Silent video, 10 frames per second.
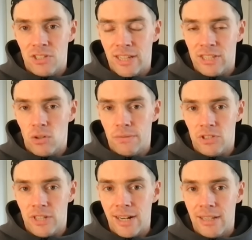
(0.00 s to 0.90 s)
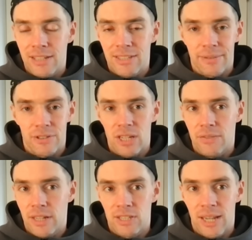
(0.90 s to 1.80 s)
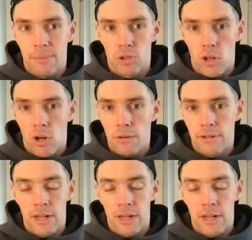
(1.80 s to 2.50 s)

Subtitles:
that he's not for sale unless they receive an exceptional offer.